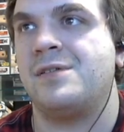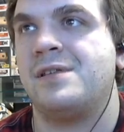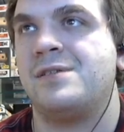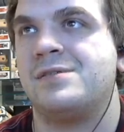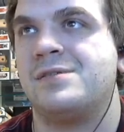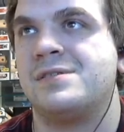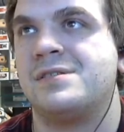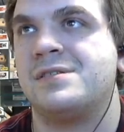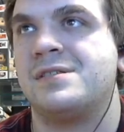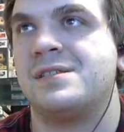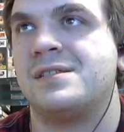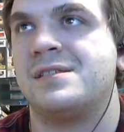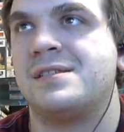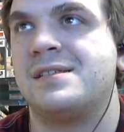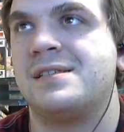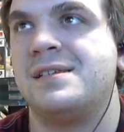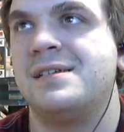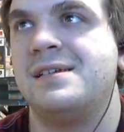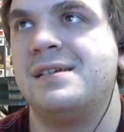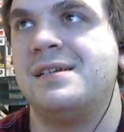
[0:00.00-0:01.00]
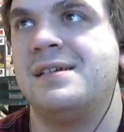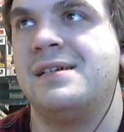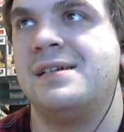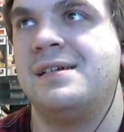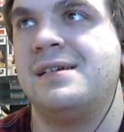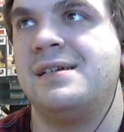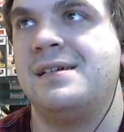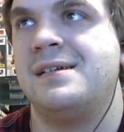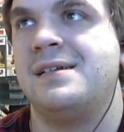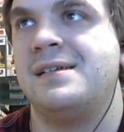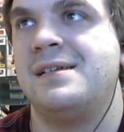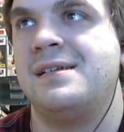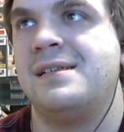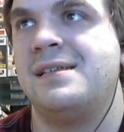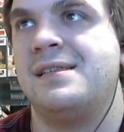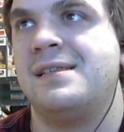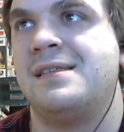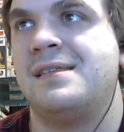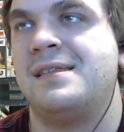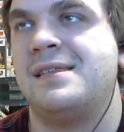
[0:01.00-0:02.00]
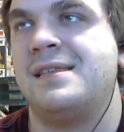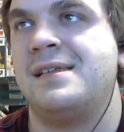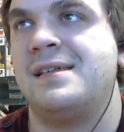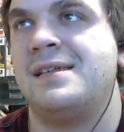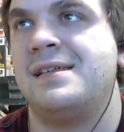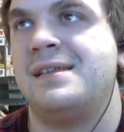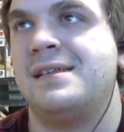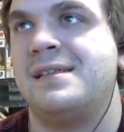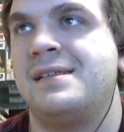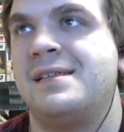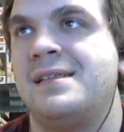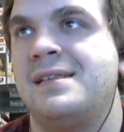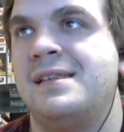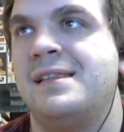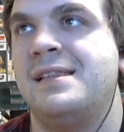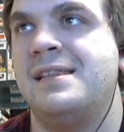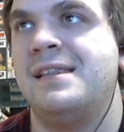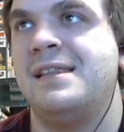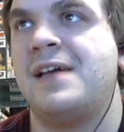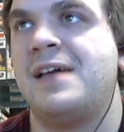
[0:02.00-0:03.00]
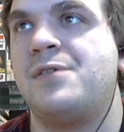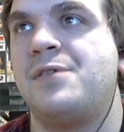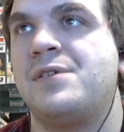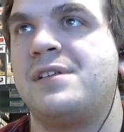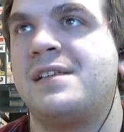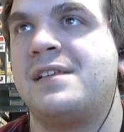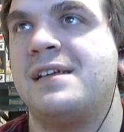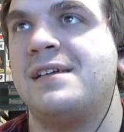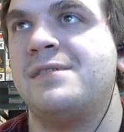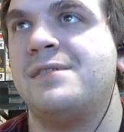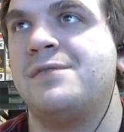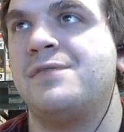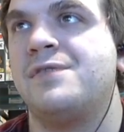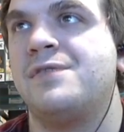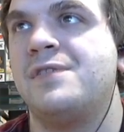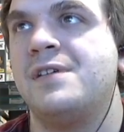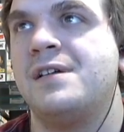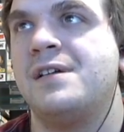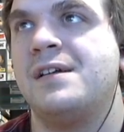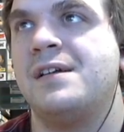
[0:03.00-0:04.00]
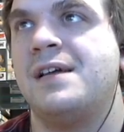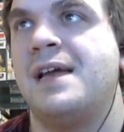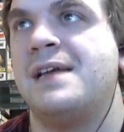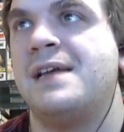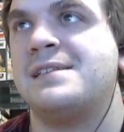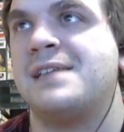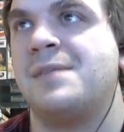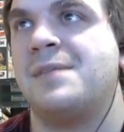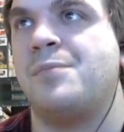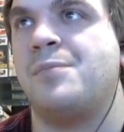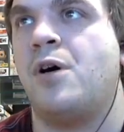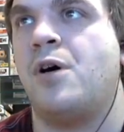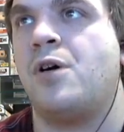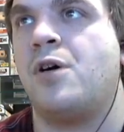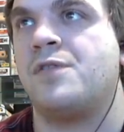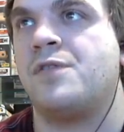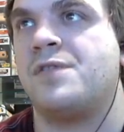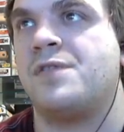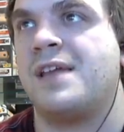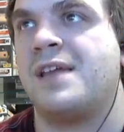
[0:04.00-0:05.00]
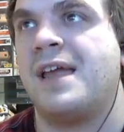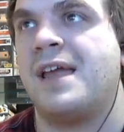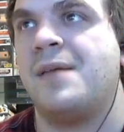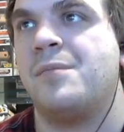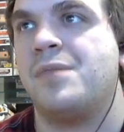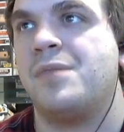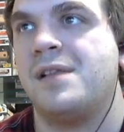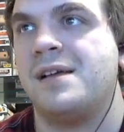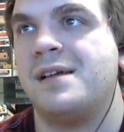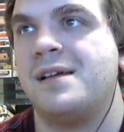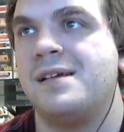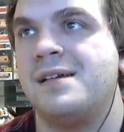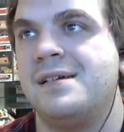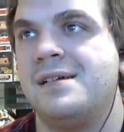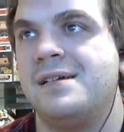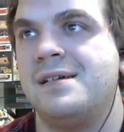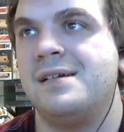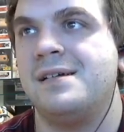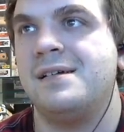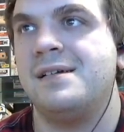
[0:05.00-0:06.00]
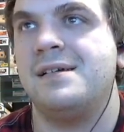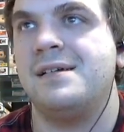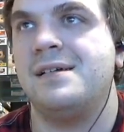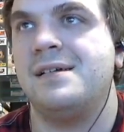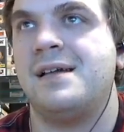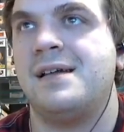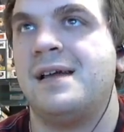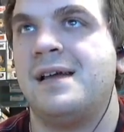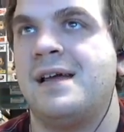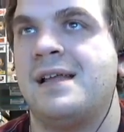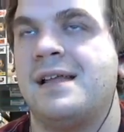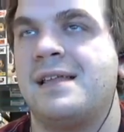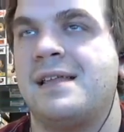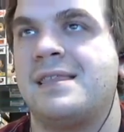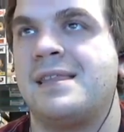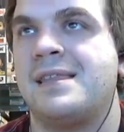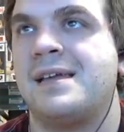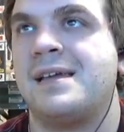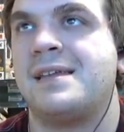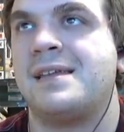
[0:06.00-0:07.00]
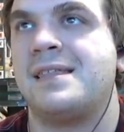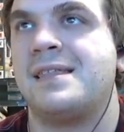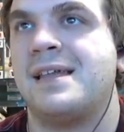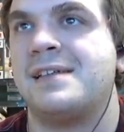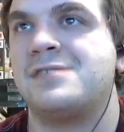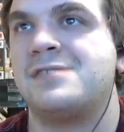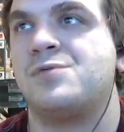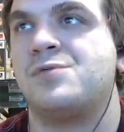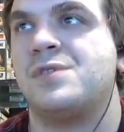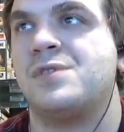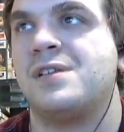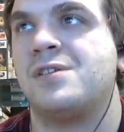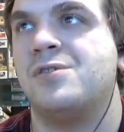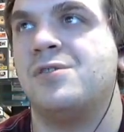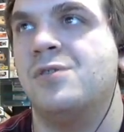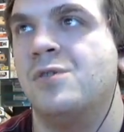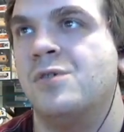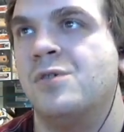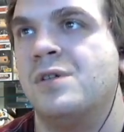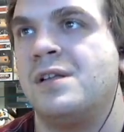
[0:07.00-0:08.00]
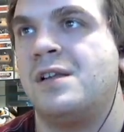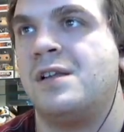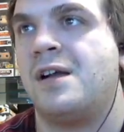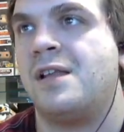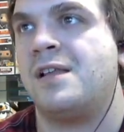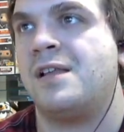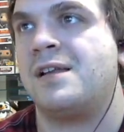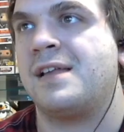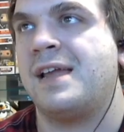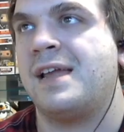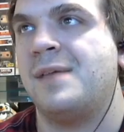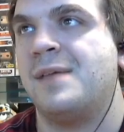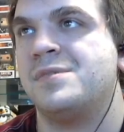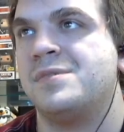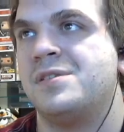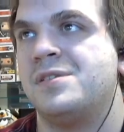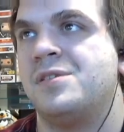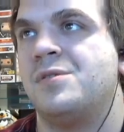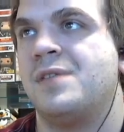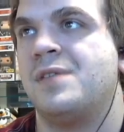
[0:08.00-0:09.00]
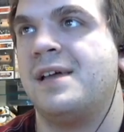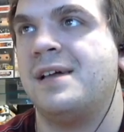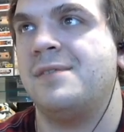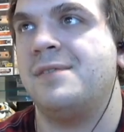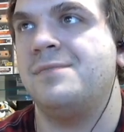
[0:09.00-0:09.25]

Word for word: There's just the narrative is a part of the gameplay, and I think that's really cool. And not a lot of games do that.